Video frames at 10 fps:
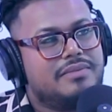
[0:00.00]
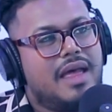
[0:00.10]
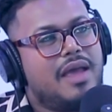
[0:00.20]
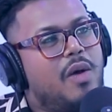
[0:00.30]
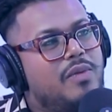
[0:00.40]

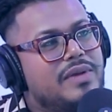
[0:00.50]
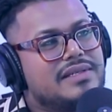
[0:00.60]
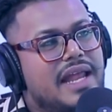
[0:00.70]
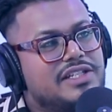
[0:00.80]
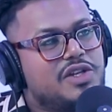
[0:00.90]
I always
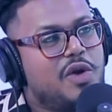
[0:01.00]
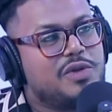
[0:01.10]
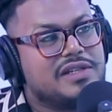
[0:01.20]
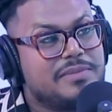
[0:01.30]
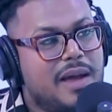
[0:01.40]
latched onto
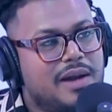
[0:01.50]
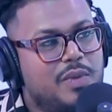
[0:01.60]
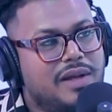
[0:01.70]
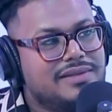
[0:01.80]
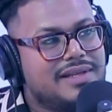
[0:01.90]
the smart
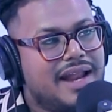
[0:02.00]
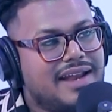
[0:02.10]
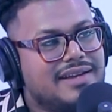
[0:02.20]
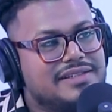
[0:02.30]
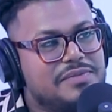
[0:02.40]
ones and
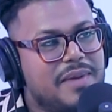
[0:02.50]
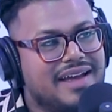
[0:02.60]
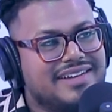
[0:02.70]
acted smart.